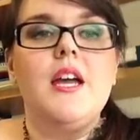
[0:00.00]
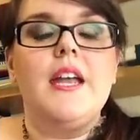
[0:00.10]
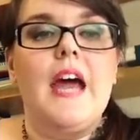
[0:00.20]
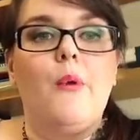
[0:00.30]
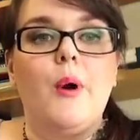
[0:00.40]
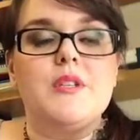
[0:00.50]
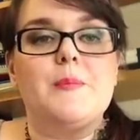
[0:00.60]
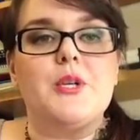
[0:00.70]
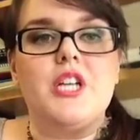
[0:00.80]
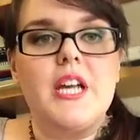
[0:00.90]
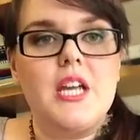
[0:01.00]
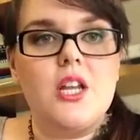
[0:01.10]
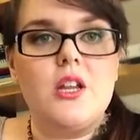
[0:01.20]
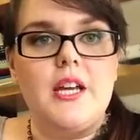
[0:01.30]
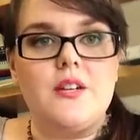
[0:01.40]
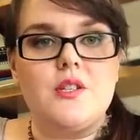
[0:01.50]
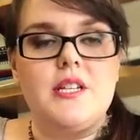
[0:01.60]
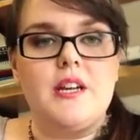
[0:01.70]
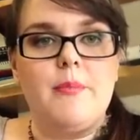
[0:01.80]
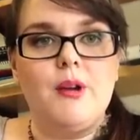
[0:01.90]
Now, what's particularly
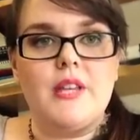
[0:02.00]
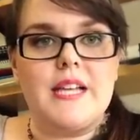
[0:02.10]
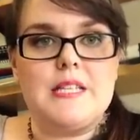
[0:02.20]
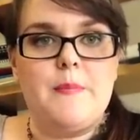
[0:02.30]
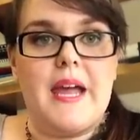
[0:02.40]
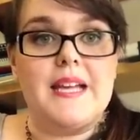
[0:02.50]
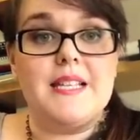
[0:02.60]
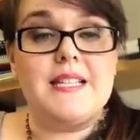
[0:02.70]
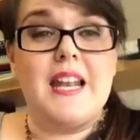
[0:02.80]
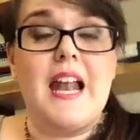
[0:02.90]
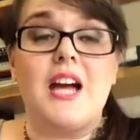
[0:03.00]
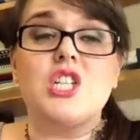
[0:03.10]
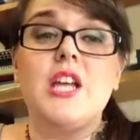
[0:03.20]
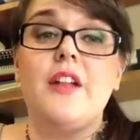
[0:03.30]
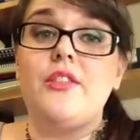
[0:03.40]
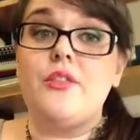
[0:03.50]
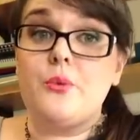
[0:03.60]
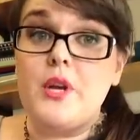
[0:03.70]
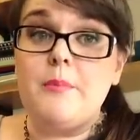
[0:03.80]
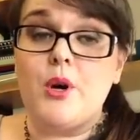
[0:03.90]
interesting about that space is that it actually had
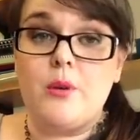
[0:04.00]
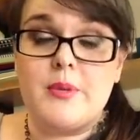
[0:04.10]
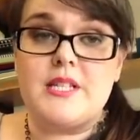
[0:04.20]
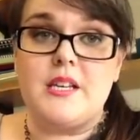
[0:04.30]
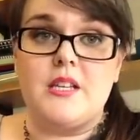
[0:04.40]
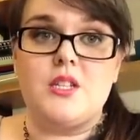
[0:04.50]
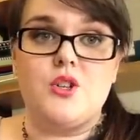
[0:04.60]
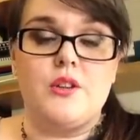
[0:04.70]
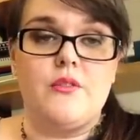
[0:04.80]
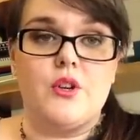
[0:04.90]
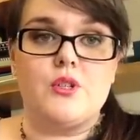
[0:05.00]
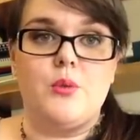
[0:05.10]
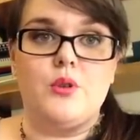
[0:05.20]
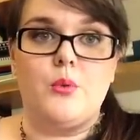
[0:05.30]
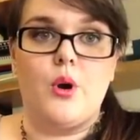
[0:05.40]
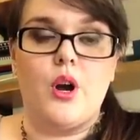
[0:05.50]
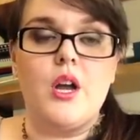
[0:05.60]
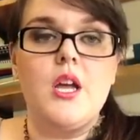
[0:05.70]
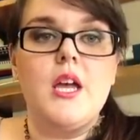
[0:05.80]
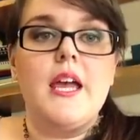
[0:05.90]
three purposes during the First World War.
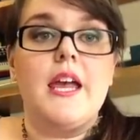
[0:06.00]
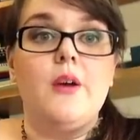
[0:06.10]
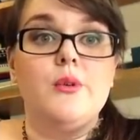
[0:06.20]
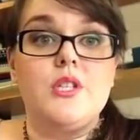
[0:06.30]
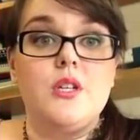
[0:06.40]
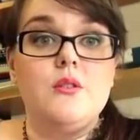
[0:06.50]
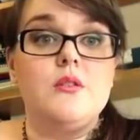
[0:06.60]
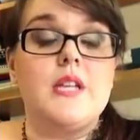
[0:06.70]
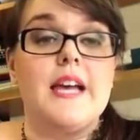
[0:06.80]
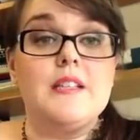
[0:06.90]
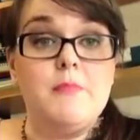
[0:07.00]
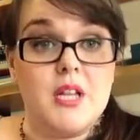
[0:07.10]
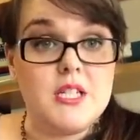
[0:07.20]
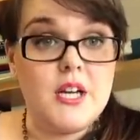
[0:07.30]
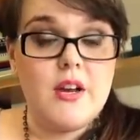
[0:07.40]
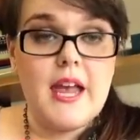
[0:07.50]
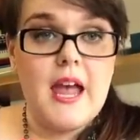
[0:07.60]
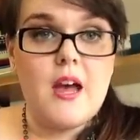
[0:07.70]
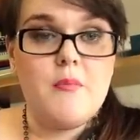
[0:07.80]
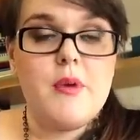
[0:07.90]
It was used as a military
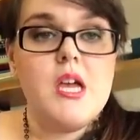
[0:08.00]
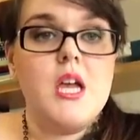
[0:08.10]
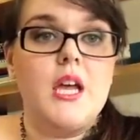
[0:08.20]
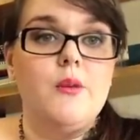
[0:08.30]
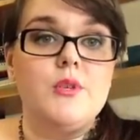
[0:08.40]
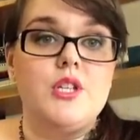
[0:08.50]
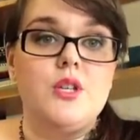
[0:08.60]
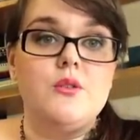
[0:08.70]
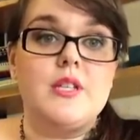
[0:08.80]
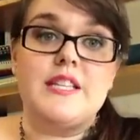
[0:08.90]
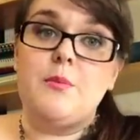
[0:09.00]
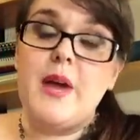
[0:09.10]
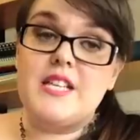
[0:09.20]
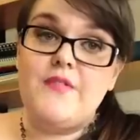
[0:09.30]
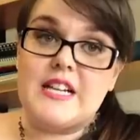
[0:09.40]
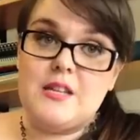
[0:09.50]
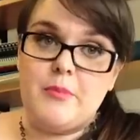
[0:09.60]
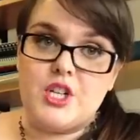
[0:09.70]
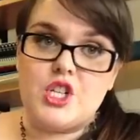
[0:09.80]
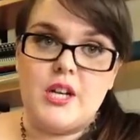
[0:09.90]
camp. It was used as a place of
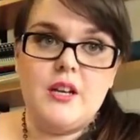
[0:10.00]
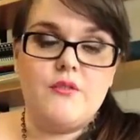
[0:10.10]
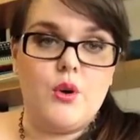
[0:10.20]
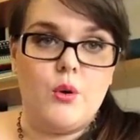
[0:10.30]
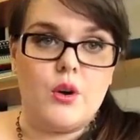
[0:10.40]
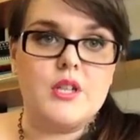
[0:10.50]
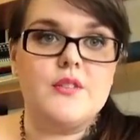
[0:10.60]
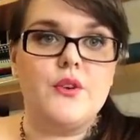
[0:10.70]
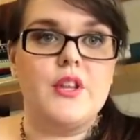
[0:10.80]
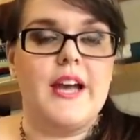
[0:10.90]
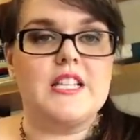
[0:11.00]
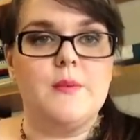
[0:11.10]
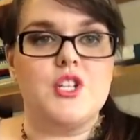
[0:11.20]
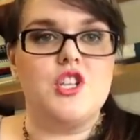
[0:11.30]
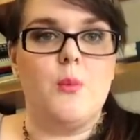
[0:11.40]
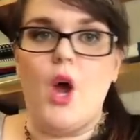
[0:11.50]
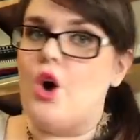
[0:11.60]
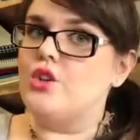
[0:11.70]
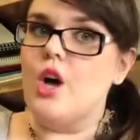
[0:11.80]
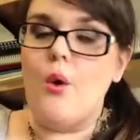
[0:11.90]
exhibition, of course, for the exhibition that we
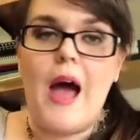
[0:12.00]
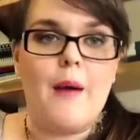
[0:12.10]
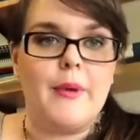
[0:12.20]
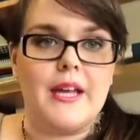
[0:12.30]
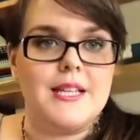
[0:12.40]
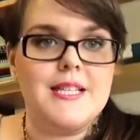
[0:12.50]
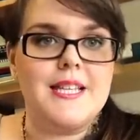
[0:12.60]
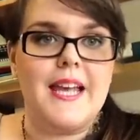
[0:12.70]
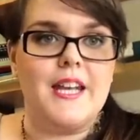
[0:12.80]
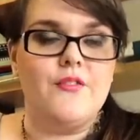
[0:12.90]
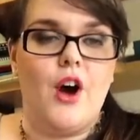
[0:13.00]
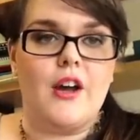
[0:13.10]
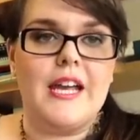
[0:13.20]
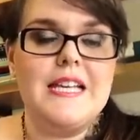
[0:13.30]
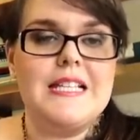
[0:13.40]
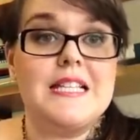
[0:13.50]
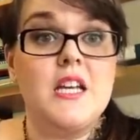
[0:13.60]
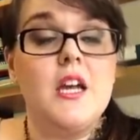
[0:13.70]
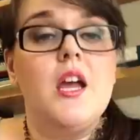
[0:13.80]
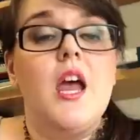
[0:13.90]
all know happens at the end of August.
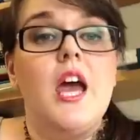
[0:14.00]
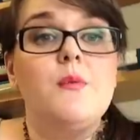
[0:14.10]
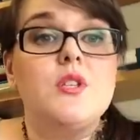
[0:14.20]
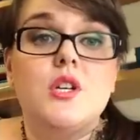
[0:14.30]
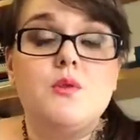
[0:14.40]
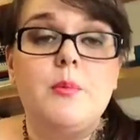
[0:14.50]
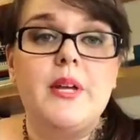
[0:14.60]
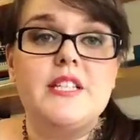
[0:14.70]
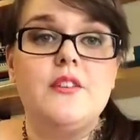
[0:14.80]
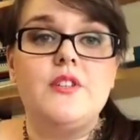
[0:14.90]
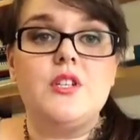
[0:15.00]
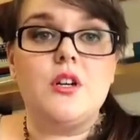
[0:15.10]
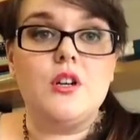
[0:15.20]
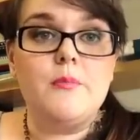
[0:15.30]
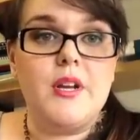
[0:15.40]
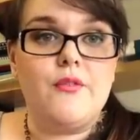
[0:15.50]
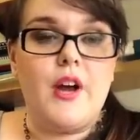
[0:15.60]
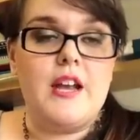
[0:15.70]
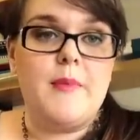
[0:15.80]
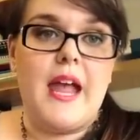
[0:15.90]
And it was also a place of internment for
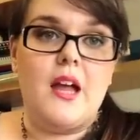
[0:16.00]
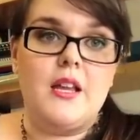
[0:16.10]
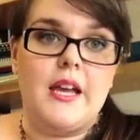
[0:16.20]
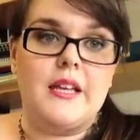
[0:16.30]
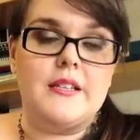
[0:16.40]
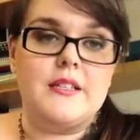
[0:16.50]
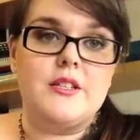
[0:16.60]
enemy aliens.